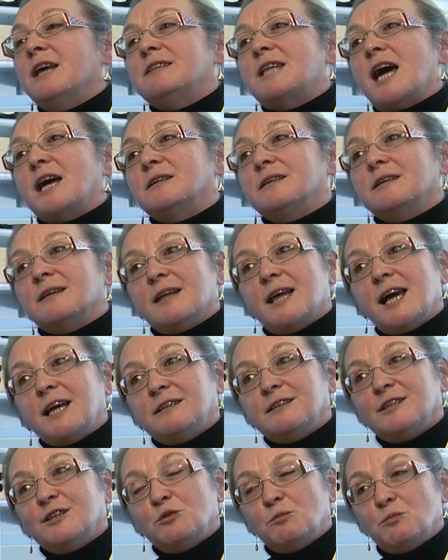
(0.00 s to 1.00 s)
that
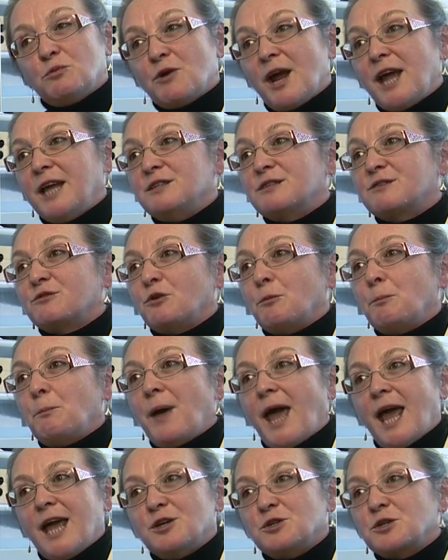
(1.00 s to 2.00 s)
collected brains from
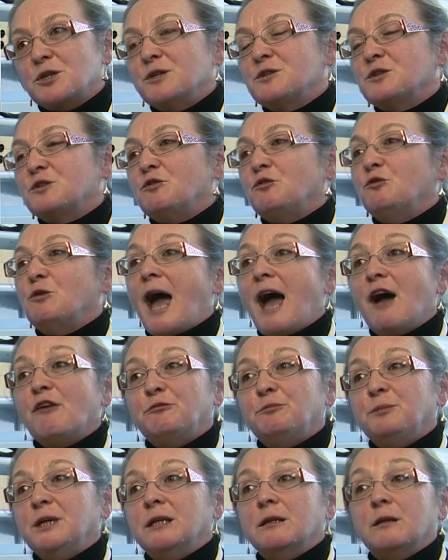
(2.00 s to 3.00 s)
patients who
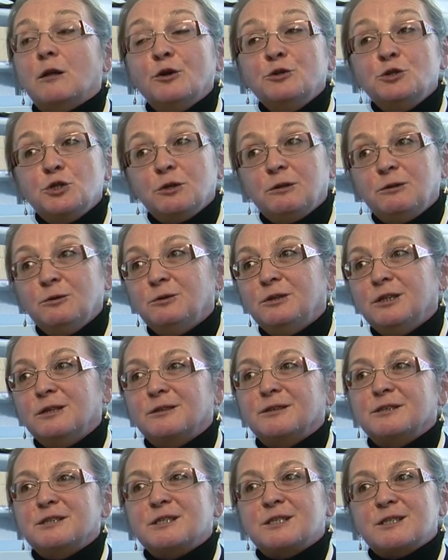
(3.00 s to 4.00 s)
have been
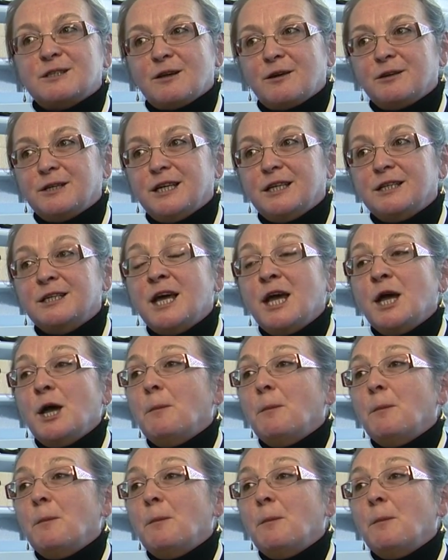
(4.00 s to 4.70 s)
longitudinally studied